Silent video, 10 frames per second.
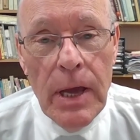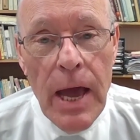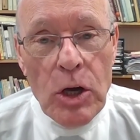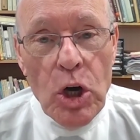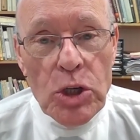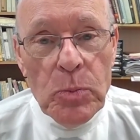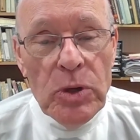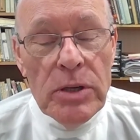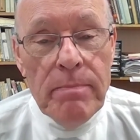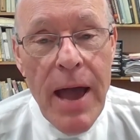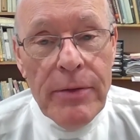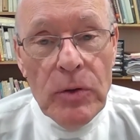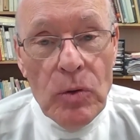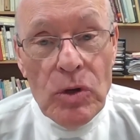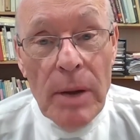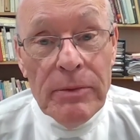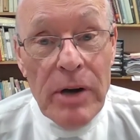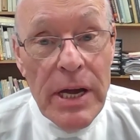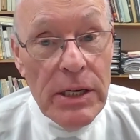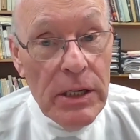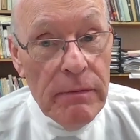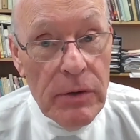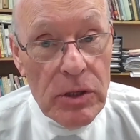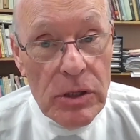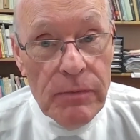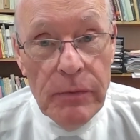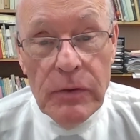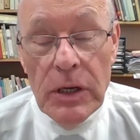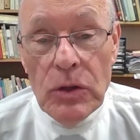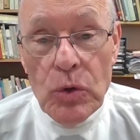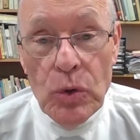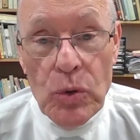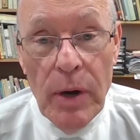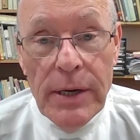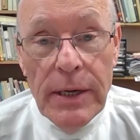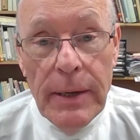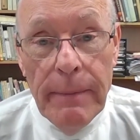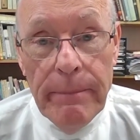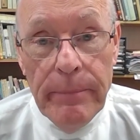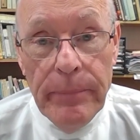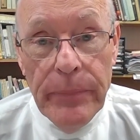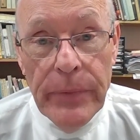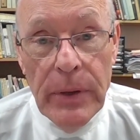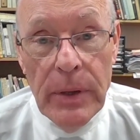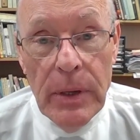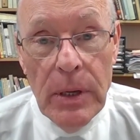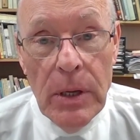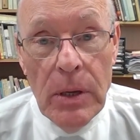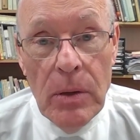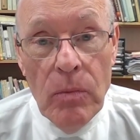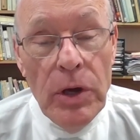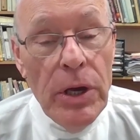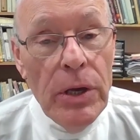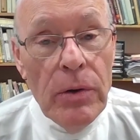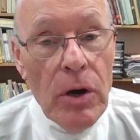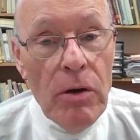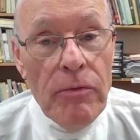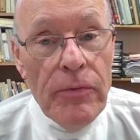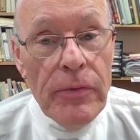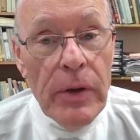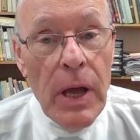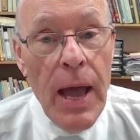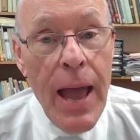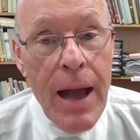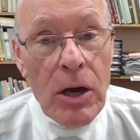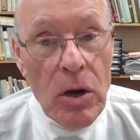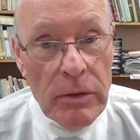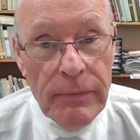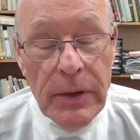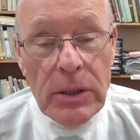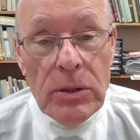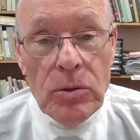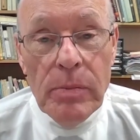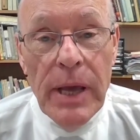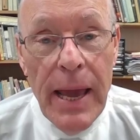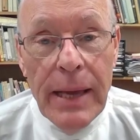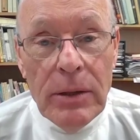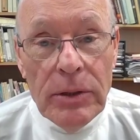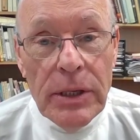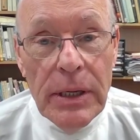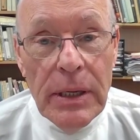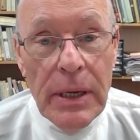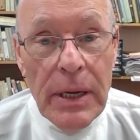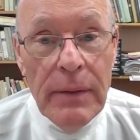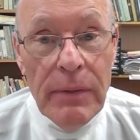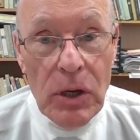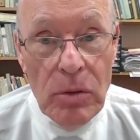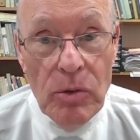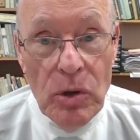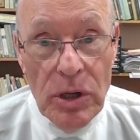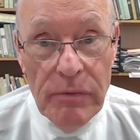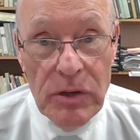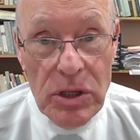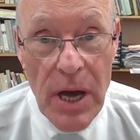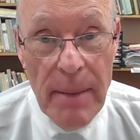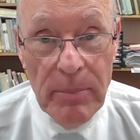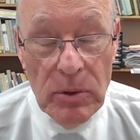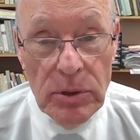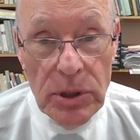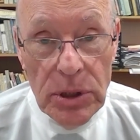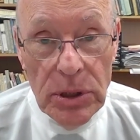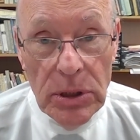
Our Gospel is Matthew chapter 18, verses 15 through 20. We hear of how conflict should be handled in the community of disciples.